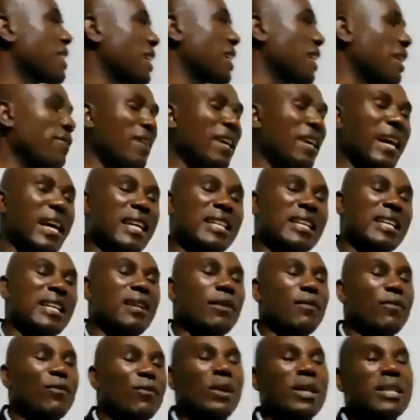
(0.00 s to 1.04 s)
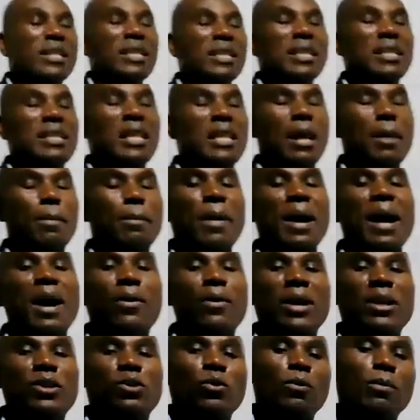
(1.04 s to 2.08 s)
significant influence is the
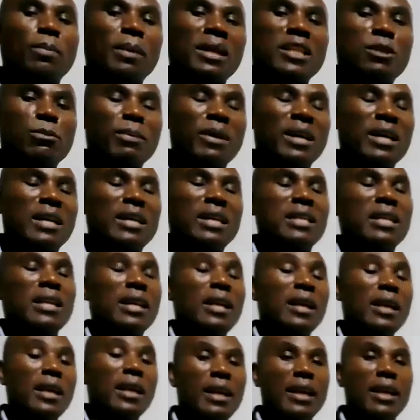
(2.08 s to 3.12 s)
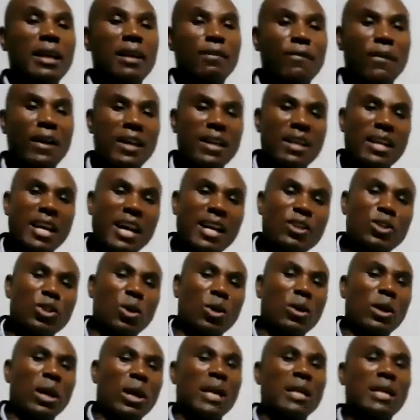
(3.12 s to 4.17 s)
power to participate in
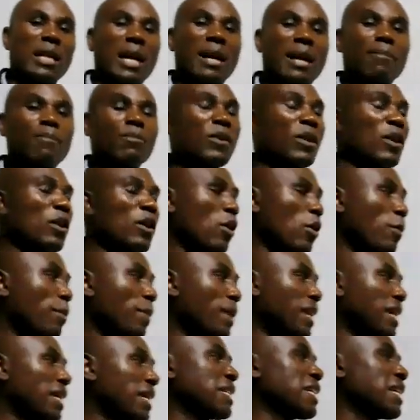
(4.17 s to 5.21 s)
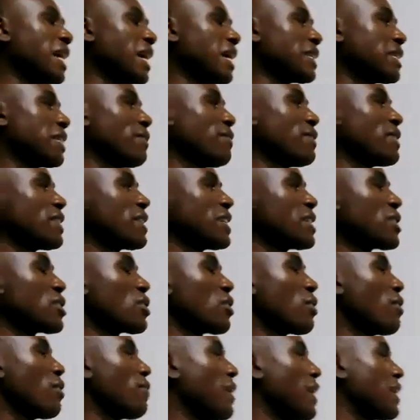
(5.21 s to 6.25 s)
financial and operating
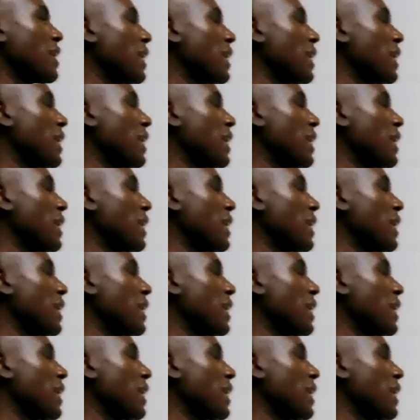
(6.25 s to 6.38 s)
activities of